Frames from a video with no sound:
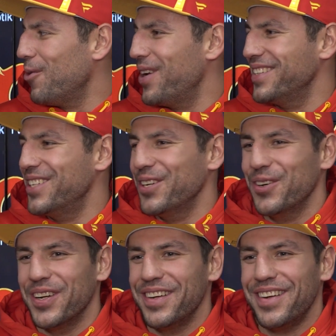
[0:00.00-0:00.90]
want to
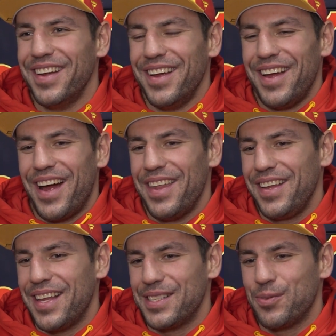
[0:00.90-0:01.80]
do, and I
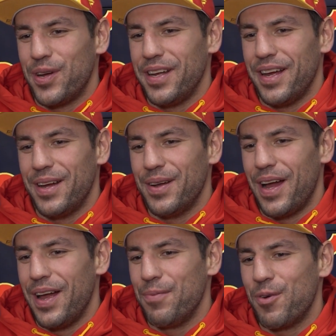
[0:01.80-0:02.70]
think that's why uh,
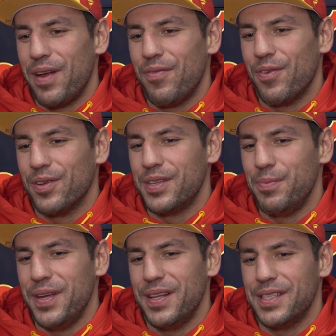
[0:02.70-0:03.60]
I am grateful to
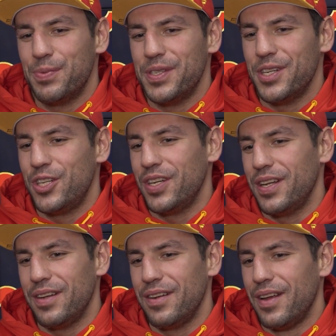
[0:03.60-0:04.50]
be in this position
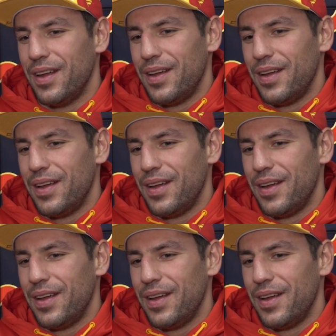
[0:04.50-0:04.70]
and